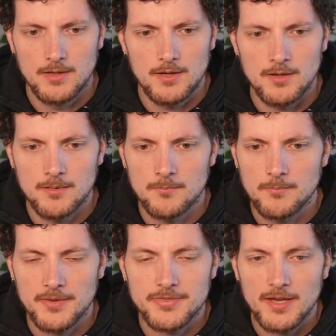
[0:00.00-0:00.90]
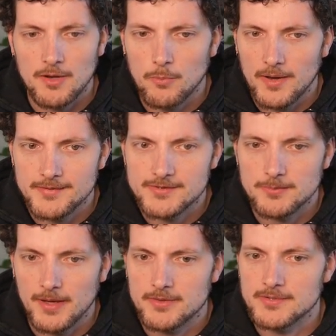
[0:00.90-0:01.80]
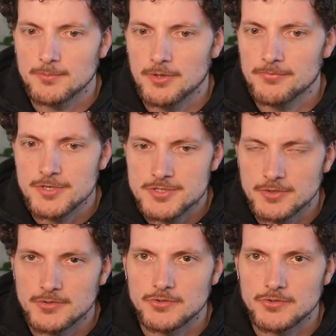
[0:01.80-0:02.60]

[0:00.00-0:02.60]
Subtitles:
But there are ways to make this more efficient.